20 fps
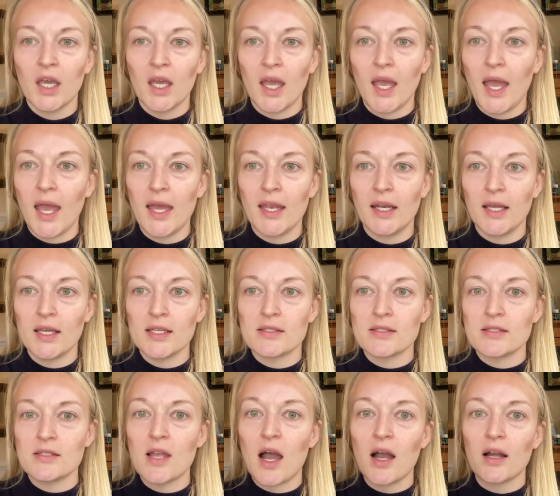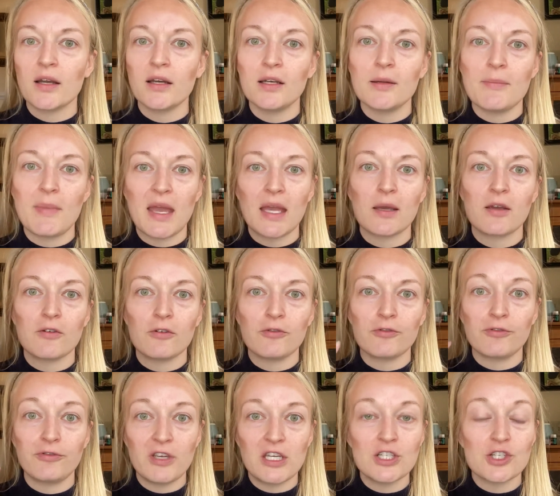And it's not gonna make
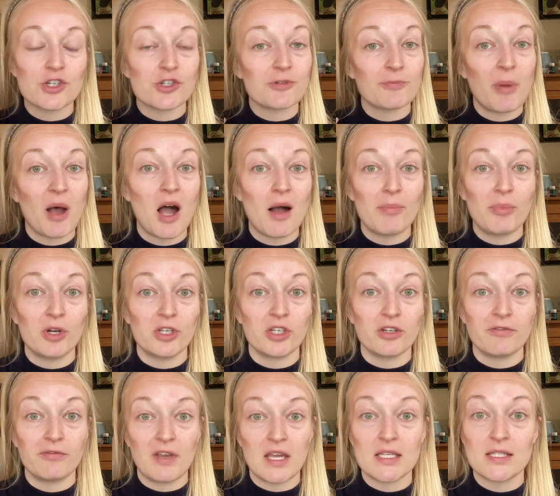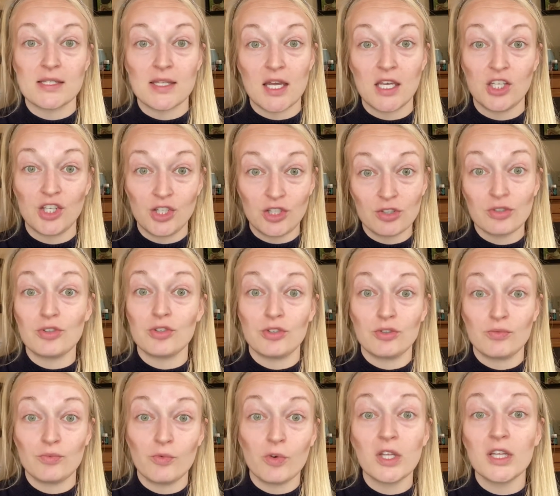features pop on your face that
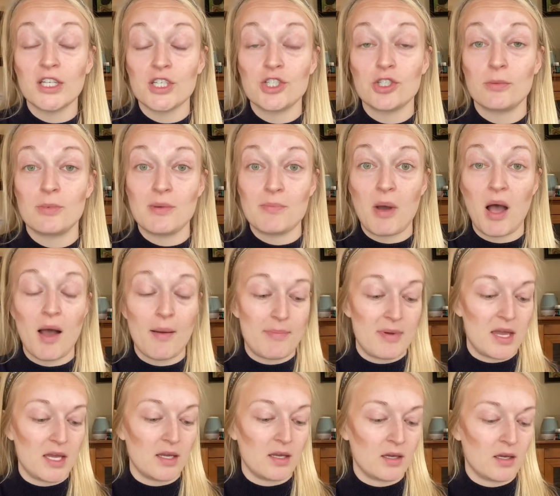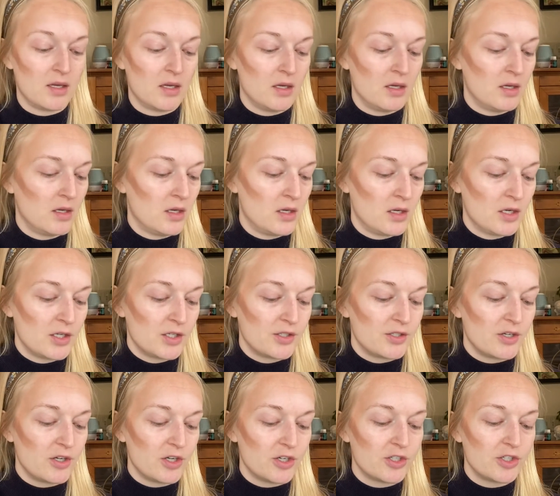really should be popping. So
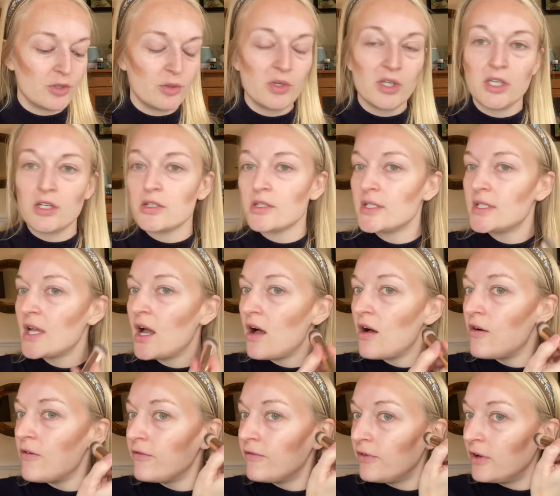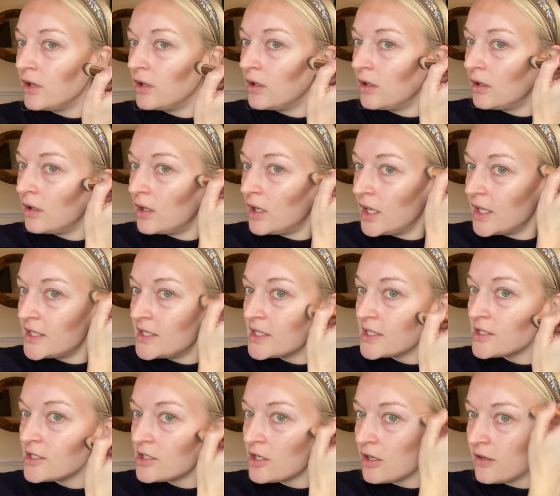you're doing yourself a
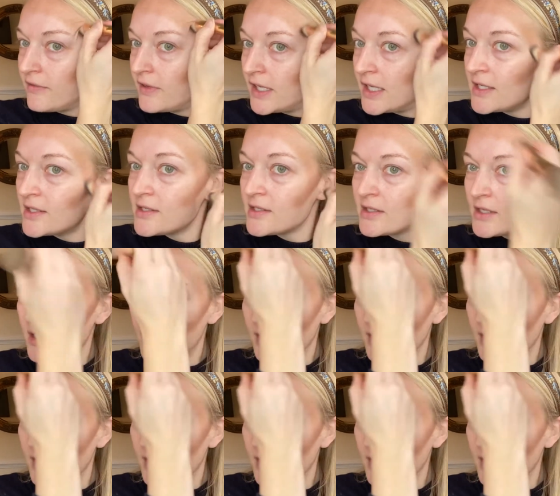disservice